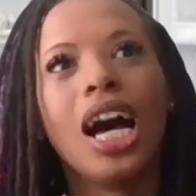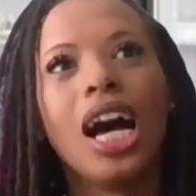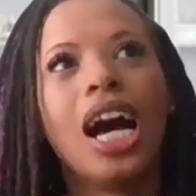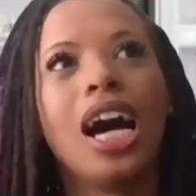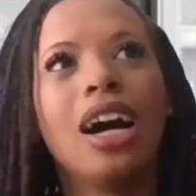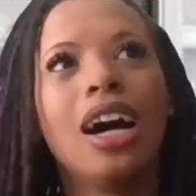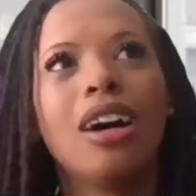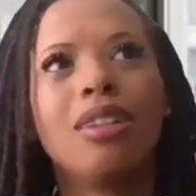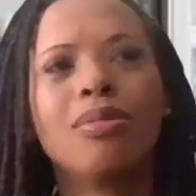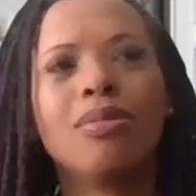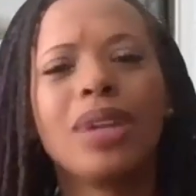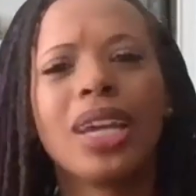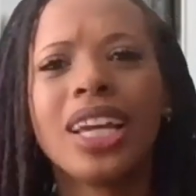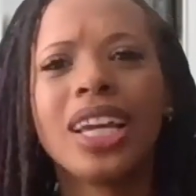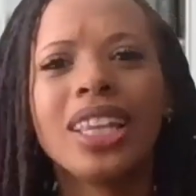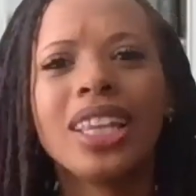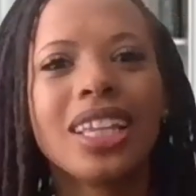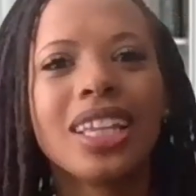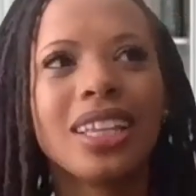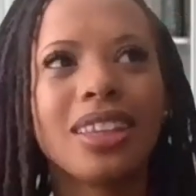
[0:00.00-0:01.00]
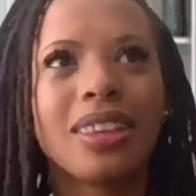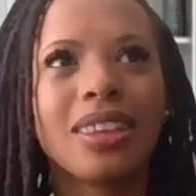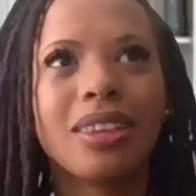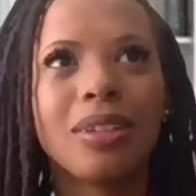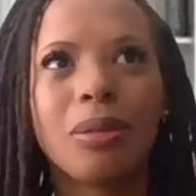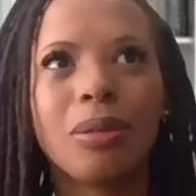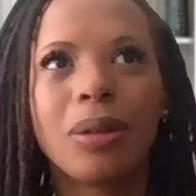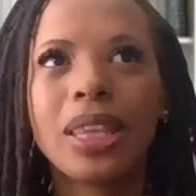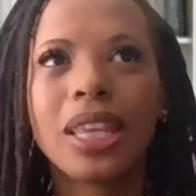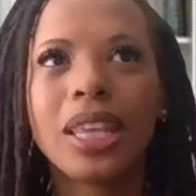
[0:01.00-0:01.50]
And
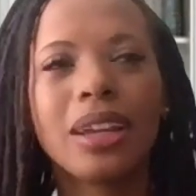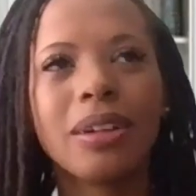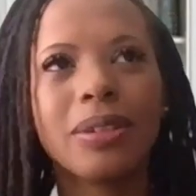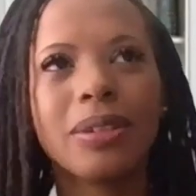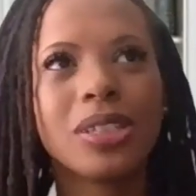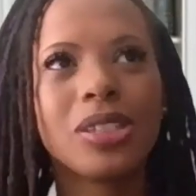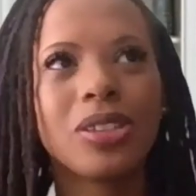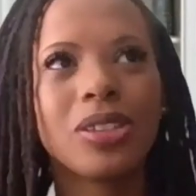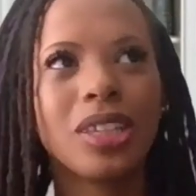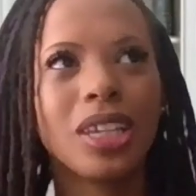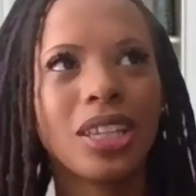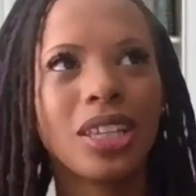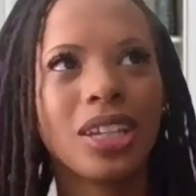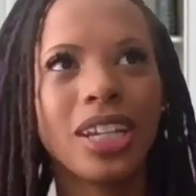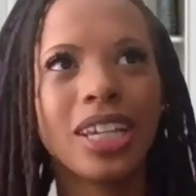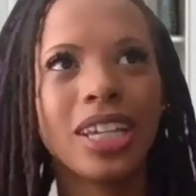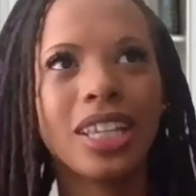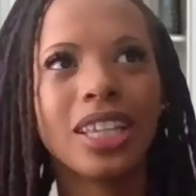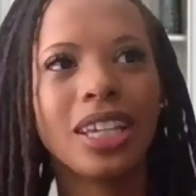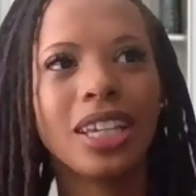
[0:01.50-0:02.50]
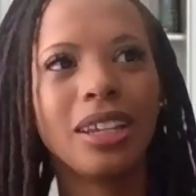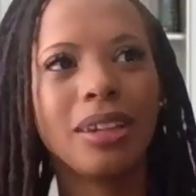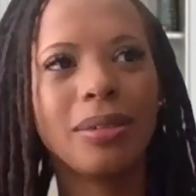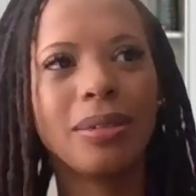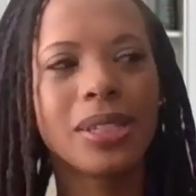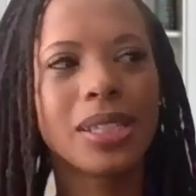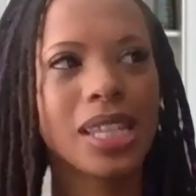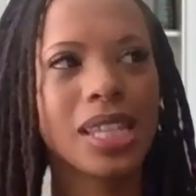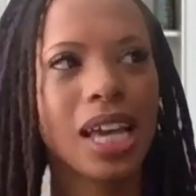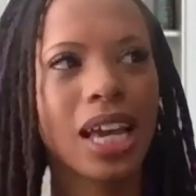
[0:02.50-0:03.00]
the one that I went to the other day, the lady
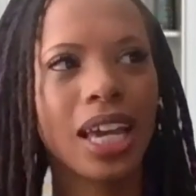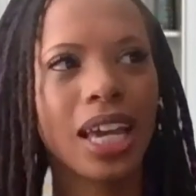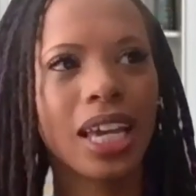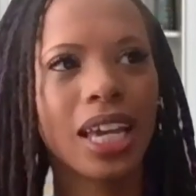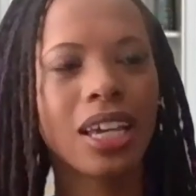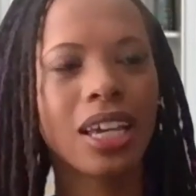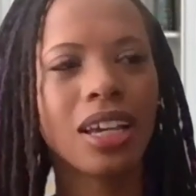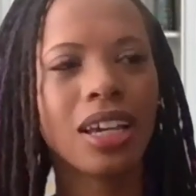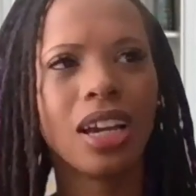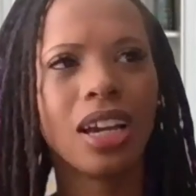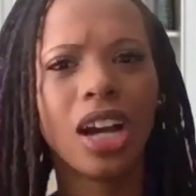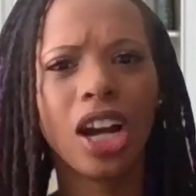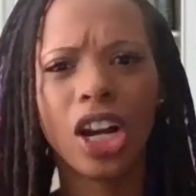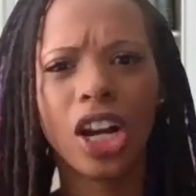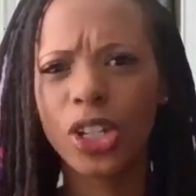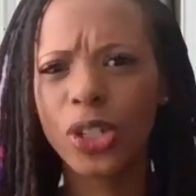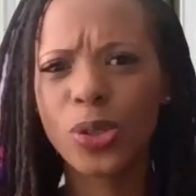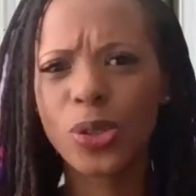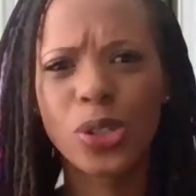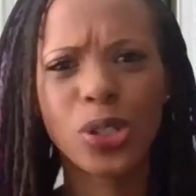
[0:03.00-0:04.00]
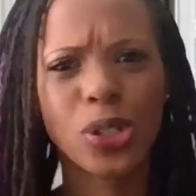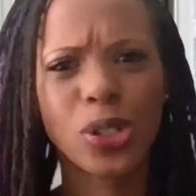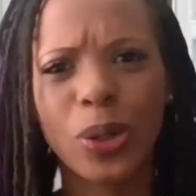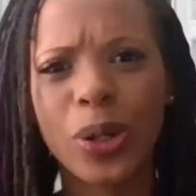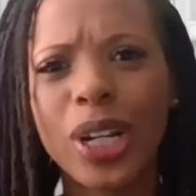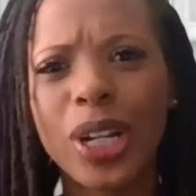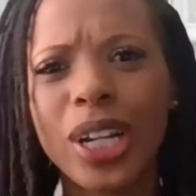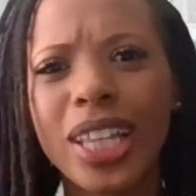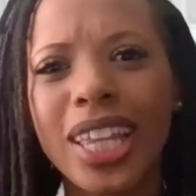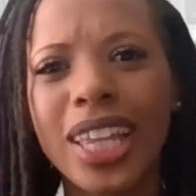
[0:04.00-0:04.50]
was like, are you
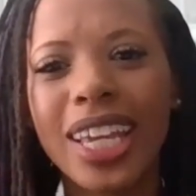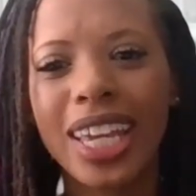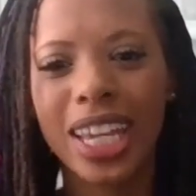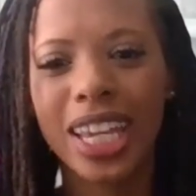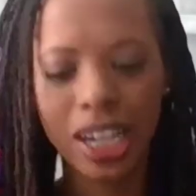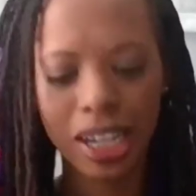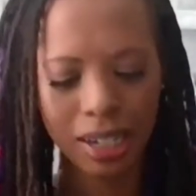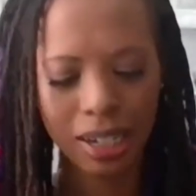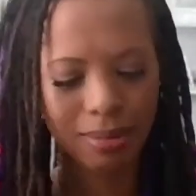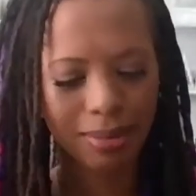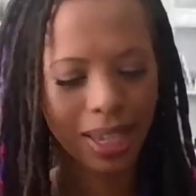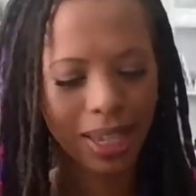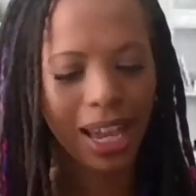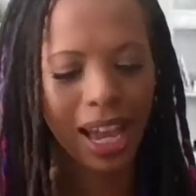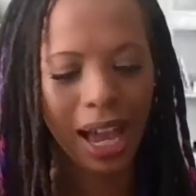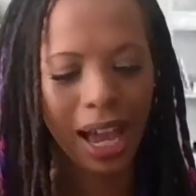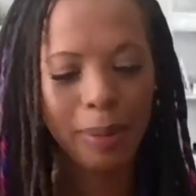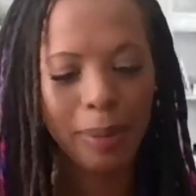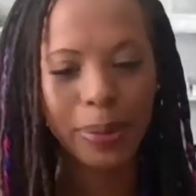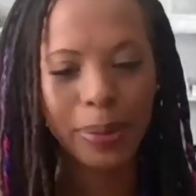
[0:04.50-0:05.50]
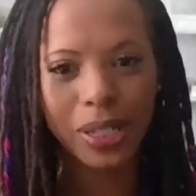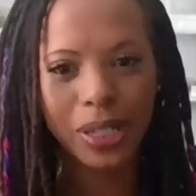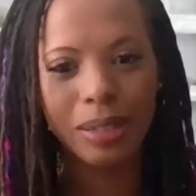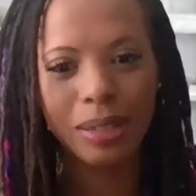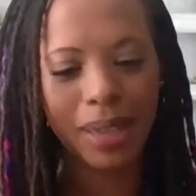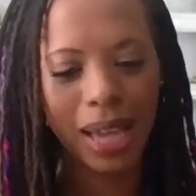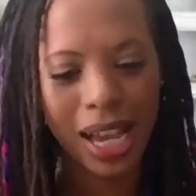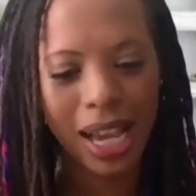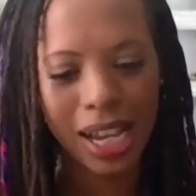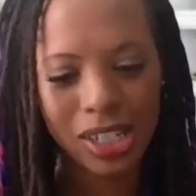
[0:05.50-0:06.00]
sure? Like here, and I'm like, I pulled up
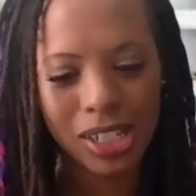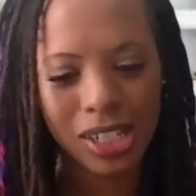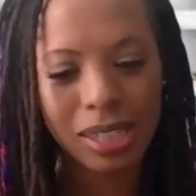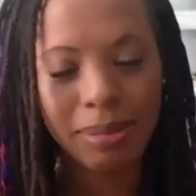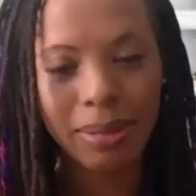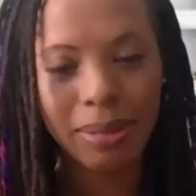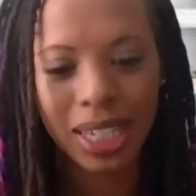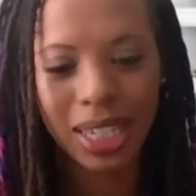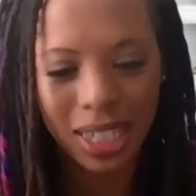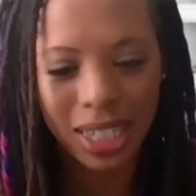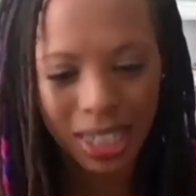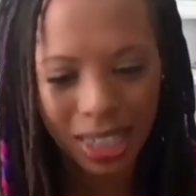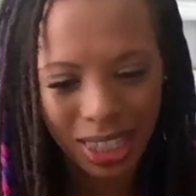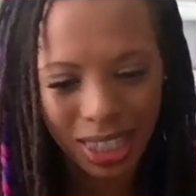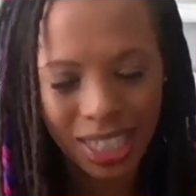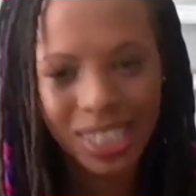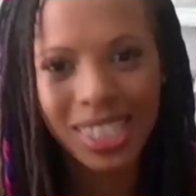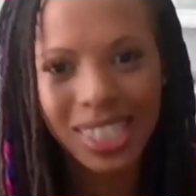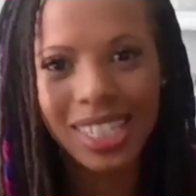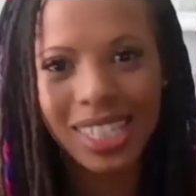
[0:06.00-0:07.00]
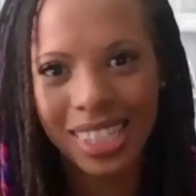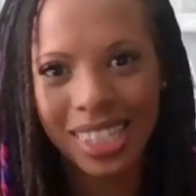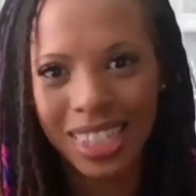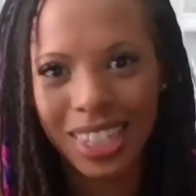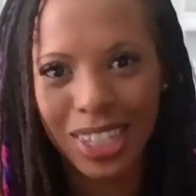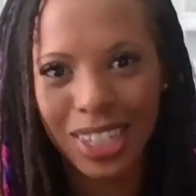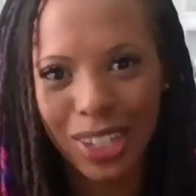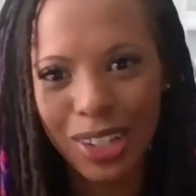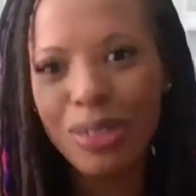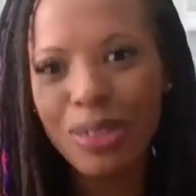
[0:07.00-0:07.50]
the address. I'm like, this is
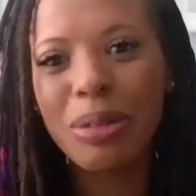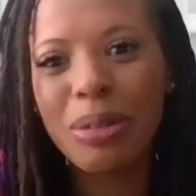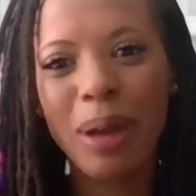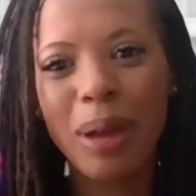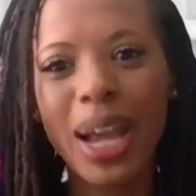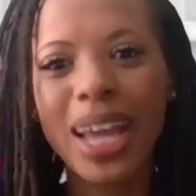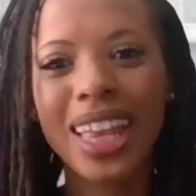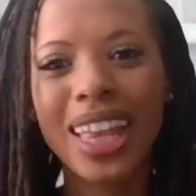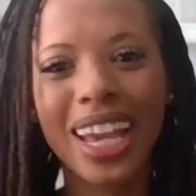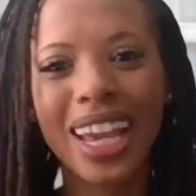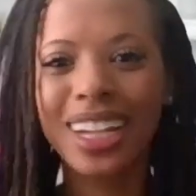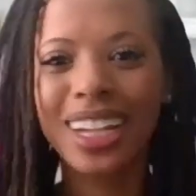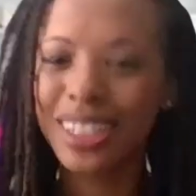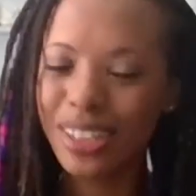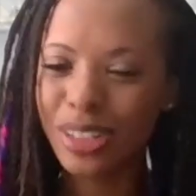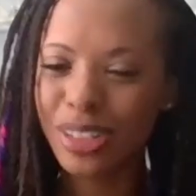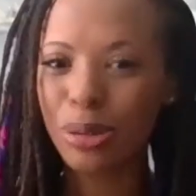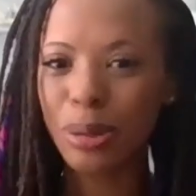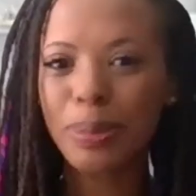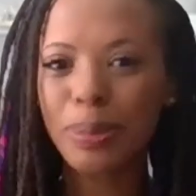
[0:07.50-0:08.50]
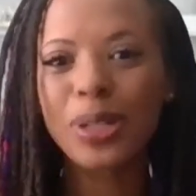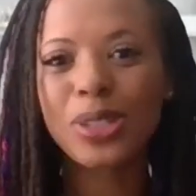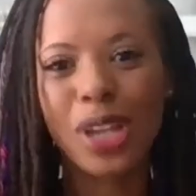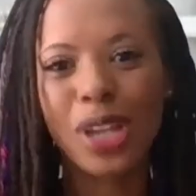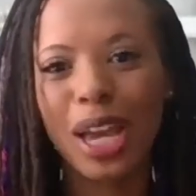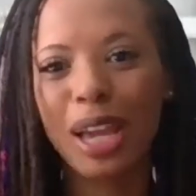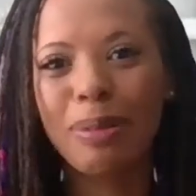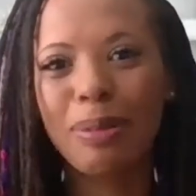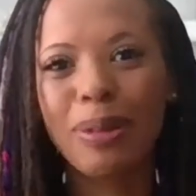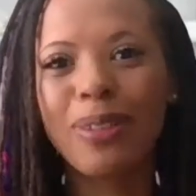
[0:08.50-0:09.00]
you, right? Like I triple
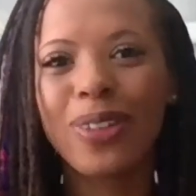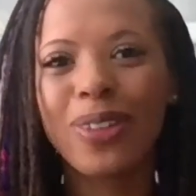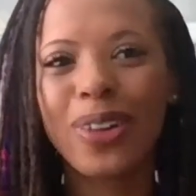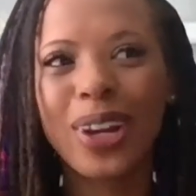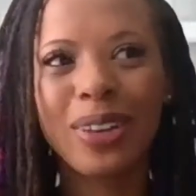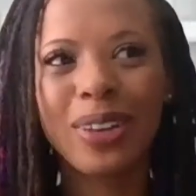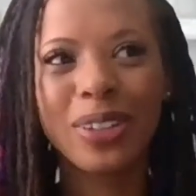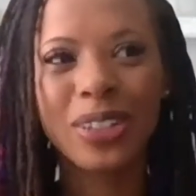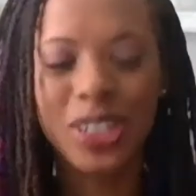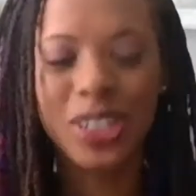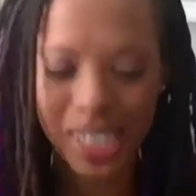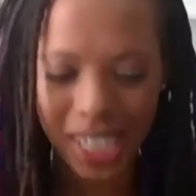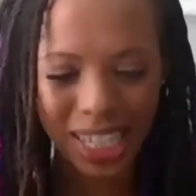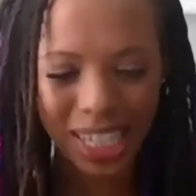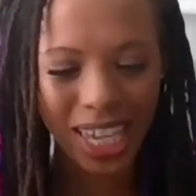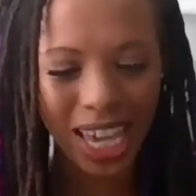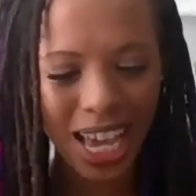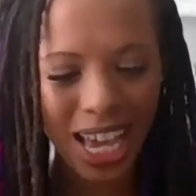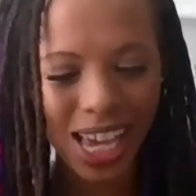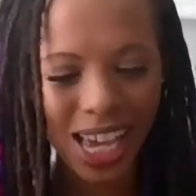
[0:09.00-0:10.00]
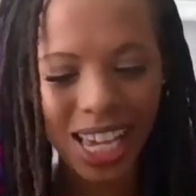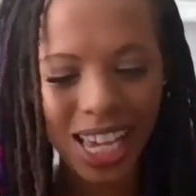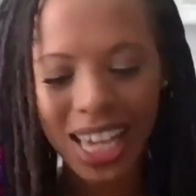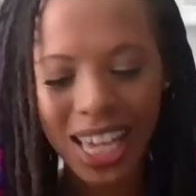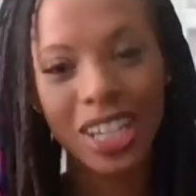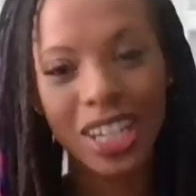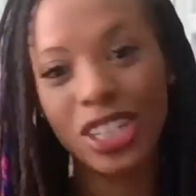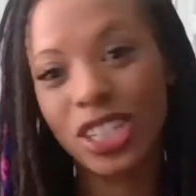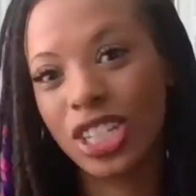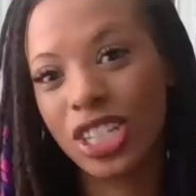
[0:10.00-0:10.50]
checked before I go. And she's like, yeah,
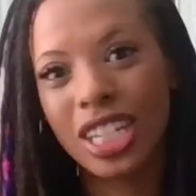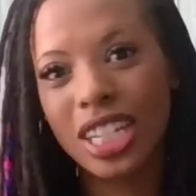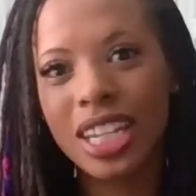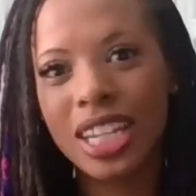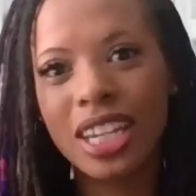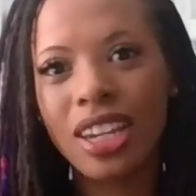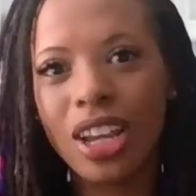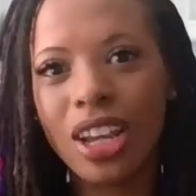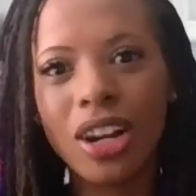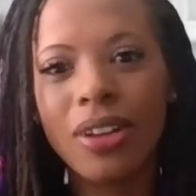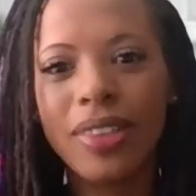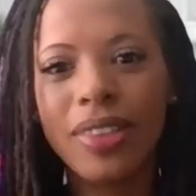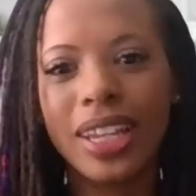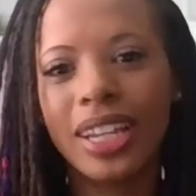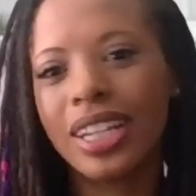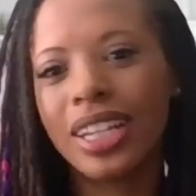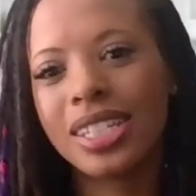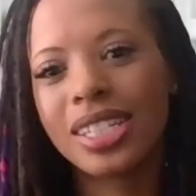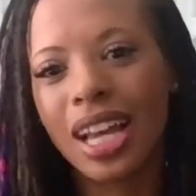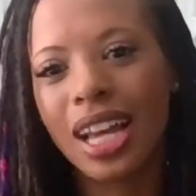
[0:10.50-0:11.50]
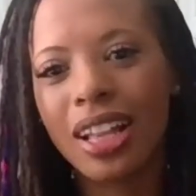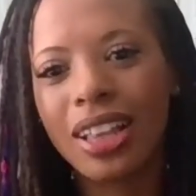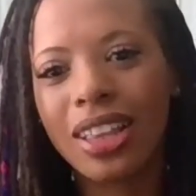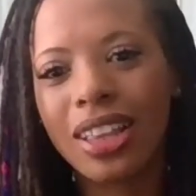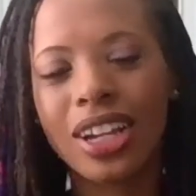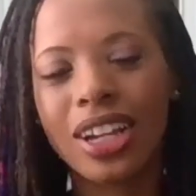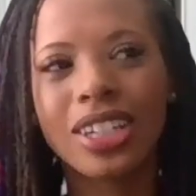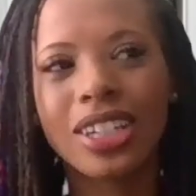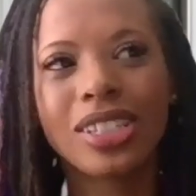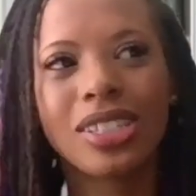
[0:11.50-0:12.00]
because she didn't know. They didn't tell
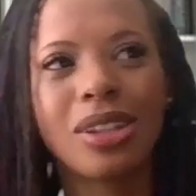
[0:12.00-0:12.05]
her.